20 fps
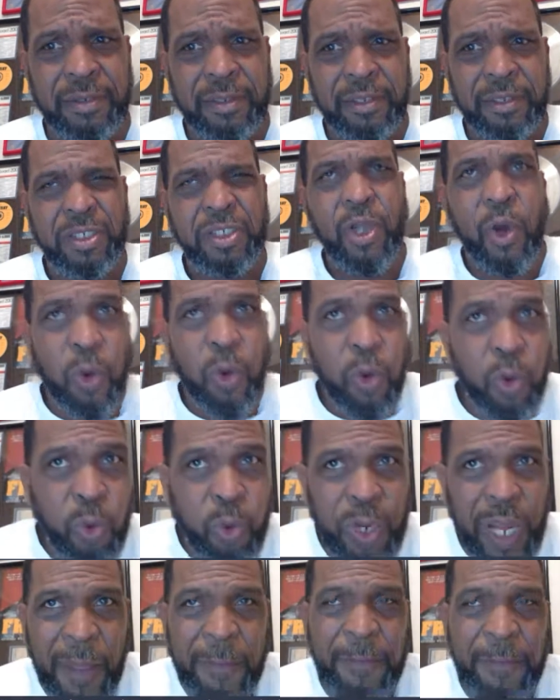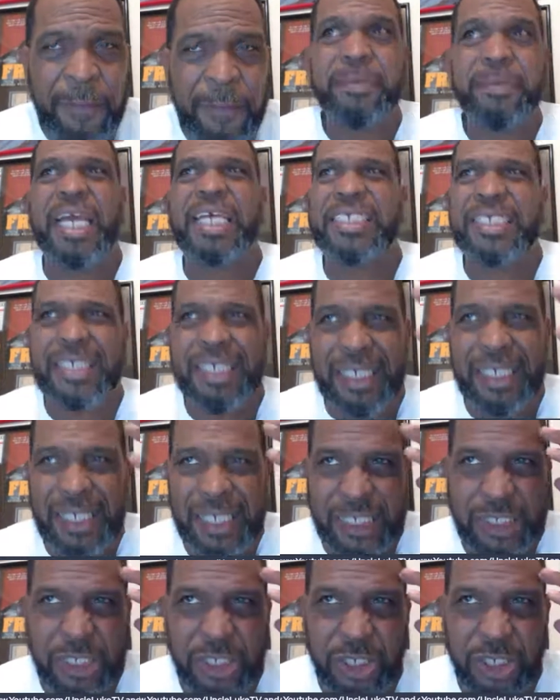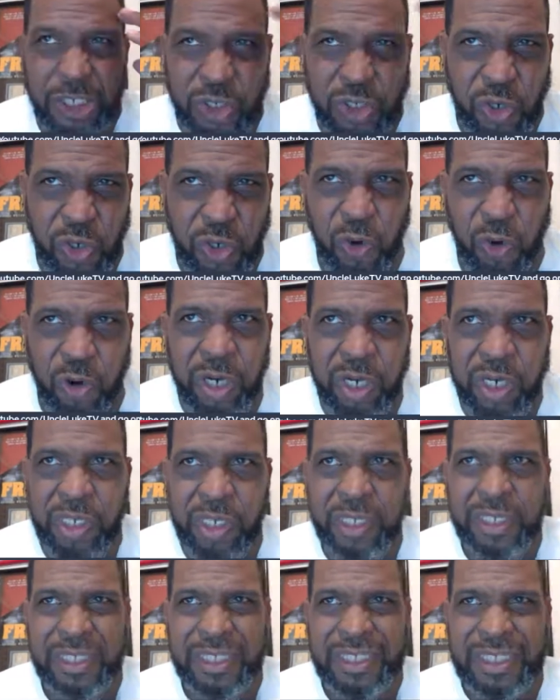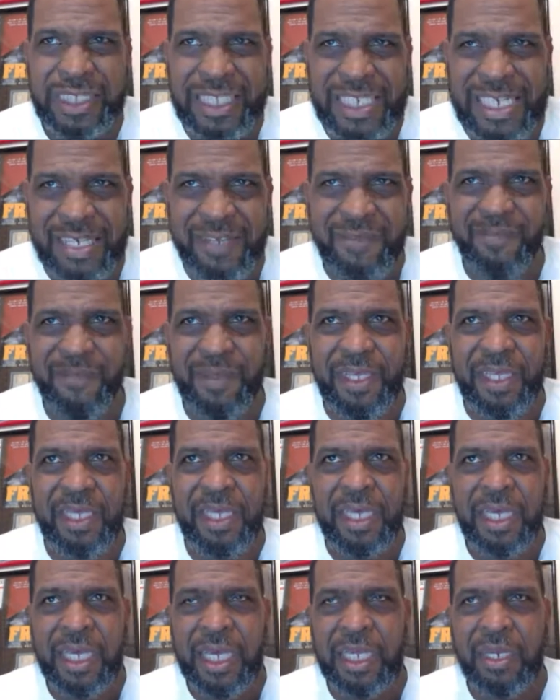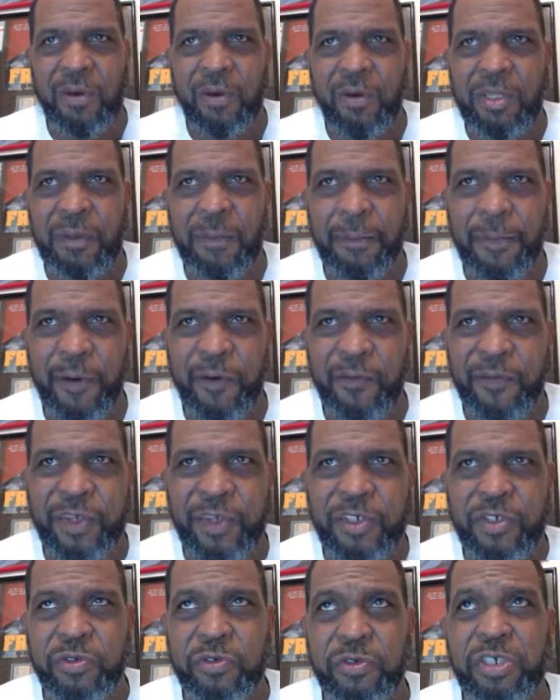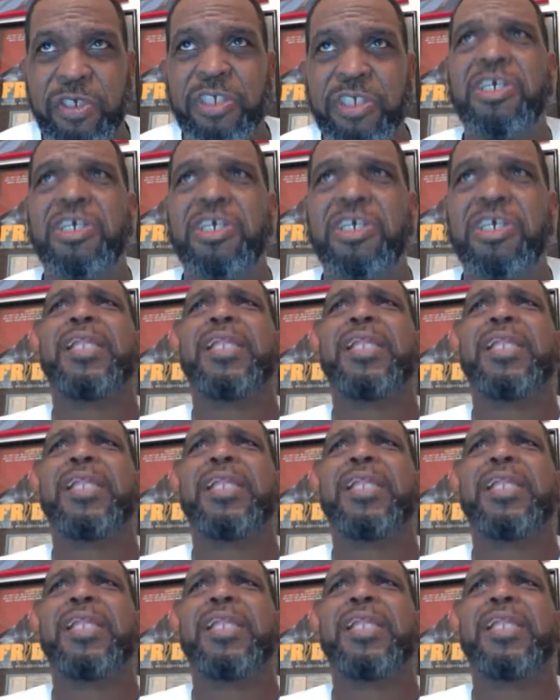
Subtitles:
No, they put that shit into your TV and on the movie screen. Y'all be like,